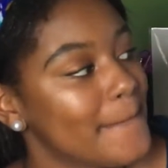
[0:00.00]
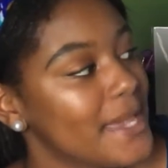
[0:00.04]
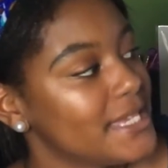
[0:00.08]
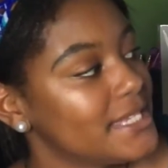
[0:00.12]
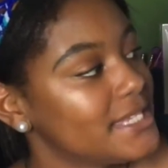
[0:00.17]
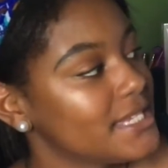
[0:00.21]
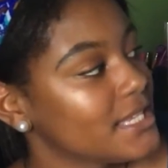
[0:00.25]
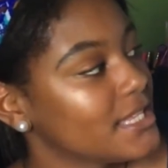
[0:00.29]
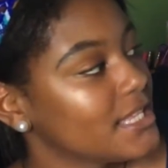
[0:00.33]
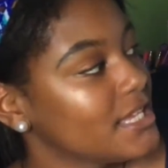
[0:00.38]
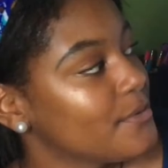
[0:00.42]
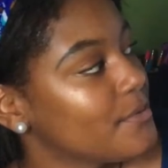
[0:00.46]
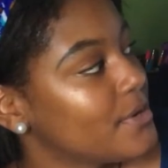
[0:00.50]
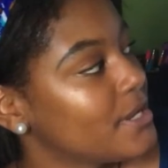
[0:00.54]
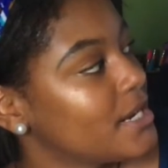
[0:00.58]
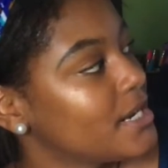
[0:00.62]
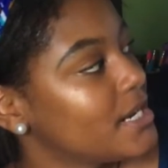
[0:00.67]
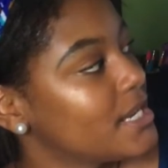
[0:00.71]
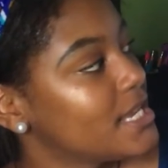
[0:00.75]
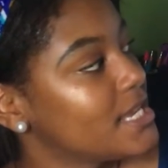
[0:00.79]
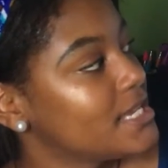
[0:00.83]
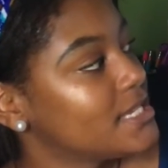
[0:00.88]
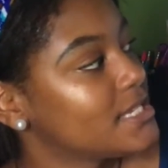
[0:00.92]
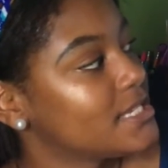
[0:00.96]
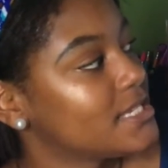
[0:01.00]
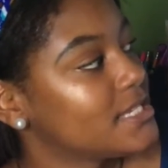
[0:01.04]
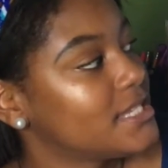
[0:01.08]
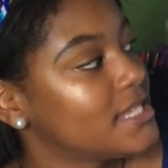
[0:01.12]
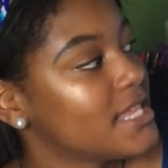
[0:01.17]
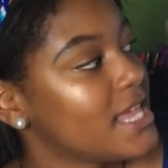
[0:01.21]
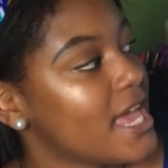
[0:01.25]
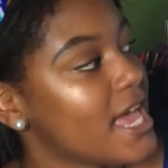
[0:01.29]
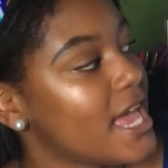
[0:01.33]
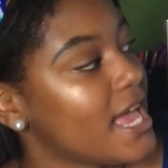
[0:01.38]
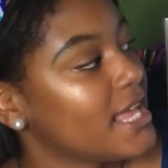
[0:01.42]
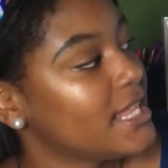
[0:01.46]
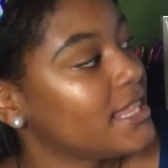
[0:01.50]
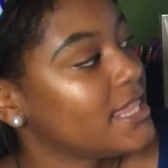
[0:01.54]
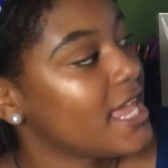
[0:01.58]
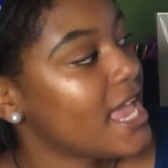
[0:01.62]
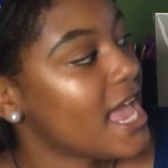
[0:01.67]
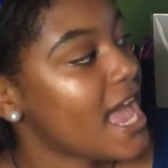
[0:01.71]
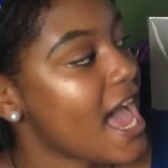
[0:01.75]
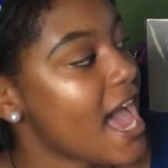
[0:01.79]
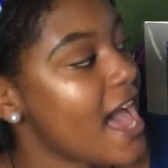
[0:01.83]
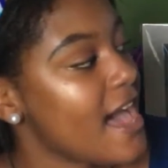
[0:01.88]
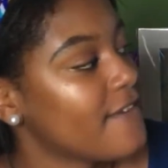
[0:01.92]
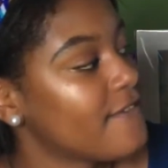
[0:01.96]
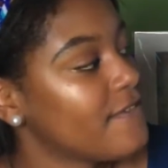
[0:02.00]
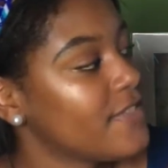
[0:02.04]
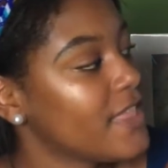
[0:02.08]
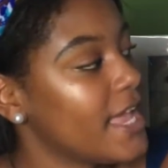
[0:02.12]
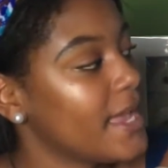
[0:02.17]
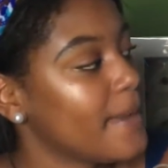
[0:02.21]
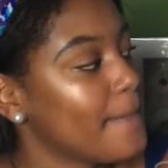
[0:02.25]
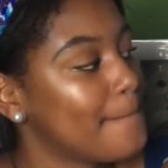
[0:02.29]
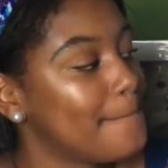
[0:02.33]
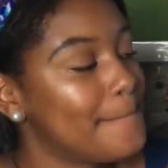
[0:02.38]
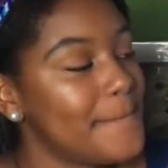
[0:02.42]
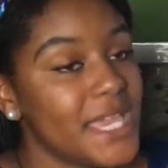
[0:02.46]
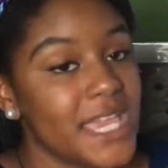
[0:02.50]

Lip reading: basically what it is that they have like